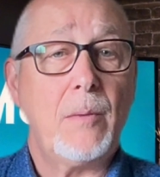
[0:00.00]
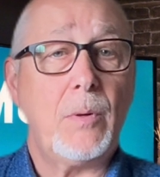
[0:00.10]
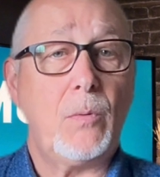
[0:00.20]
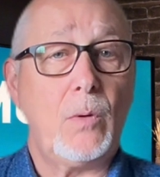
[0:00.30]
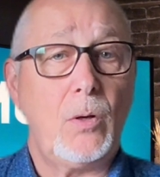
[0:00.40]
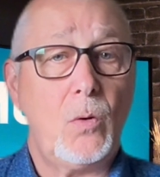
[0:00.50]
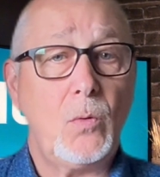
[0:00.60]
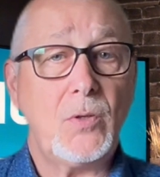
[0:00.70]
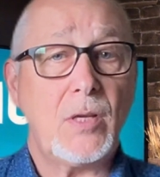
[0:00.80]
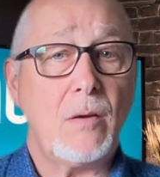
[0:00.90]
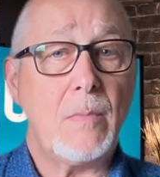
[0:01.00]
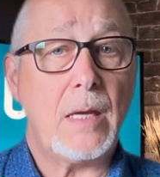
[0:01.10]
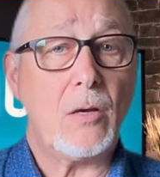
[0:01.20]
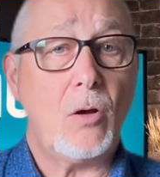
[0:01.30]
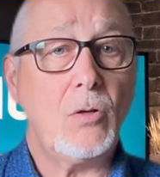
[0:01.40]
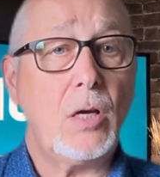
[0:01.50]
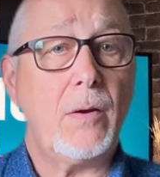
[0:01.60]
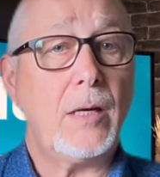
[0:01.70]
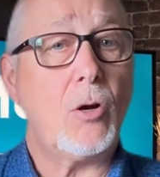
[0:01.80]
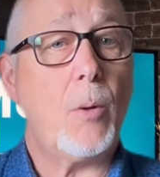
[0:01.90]
but will also make
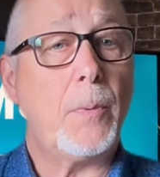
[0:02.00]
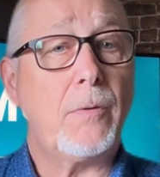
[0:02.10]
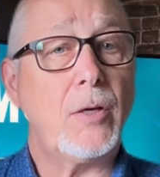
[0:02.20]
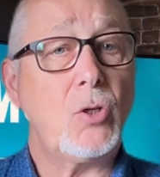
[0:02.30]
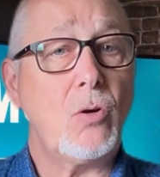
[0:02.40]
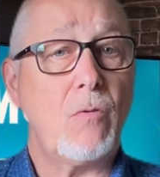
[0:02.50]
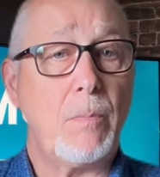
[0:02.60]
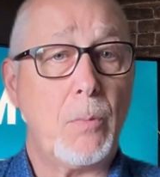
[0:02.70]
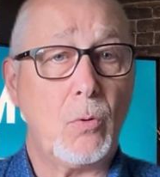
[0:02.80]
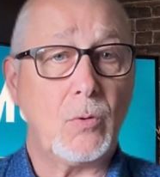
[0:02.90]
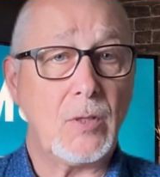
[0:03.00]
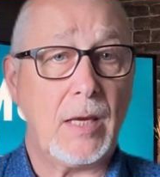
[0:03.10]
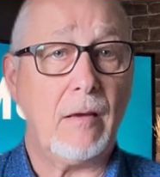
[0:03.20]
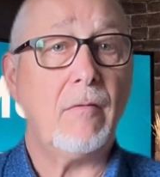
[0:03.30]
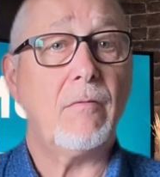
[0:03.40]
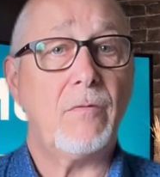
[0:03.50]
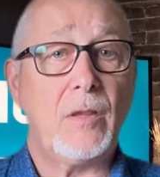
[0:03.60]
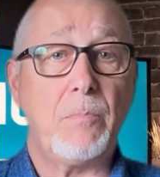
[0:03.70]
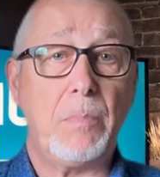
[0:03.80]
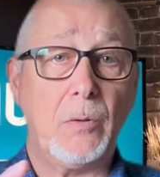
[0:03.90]
ongoing operational reporting for
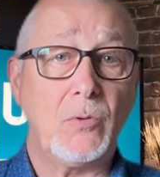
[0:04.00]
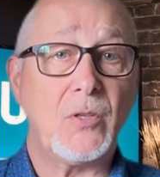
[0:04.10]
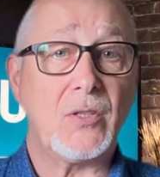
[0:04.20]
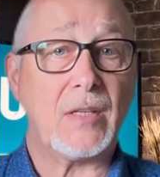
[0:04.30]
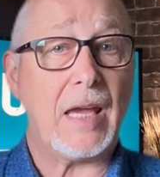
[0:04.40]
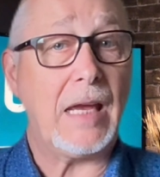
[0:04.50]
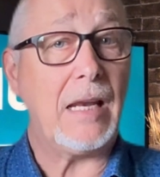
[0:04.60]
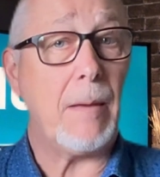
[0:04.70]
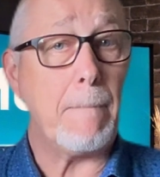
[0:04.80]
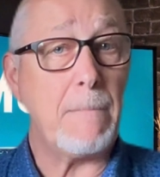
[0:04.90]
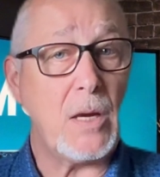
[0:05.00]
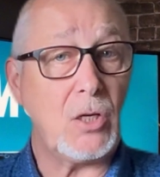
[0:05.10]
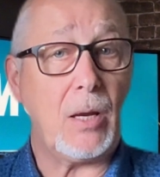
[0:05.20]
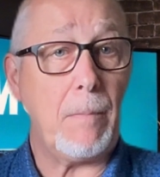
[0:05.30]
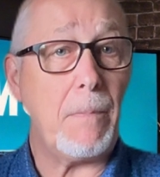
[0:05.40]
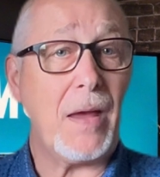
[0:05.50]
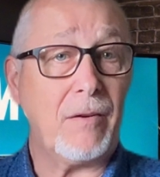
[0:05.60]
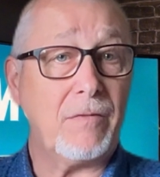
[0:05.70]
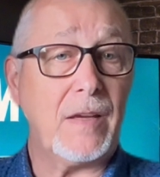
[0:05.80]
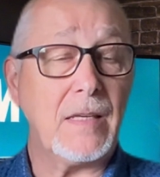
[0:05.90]
the build to scale and measure
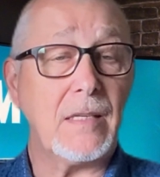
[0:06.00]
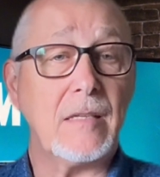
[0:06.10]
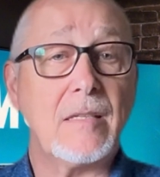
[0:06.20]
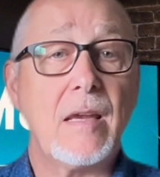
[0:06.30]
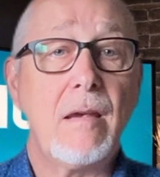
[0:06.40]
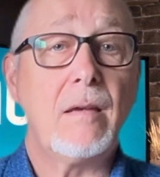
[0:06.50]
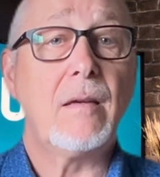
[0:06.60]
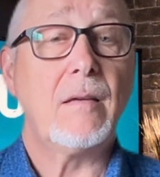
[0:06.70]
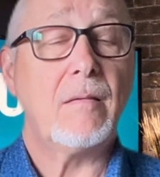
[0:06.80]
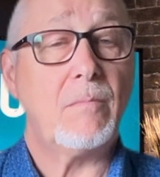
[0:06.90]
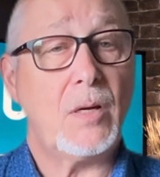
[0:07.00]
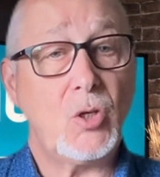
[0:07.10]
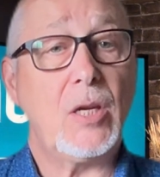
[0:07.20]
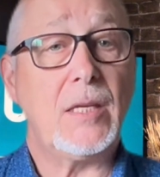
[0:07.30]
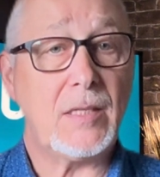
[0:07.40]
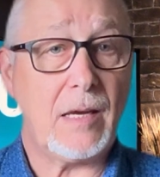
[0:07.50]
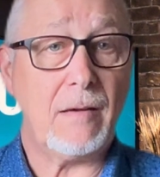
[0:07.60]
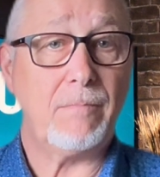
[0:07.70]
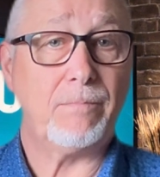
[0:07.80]
impact phases much easier.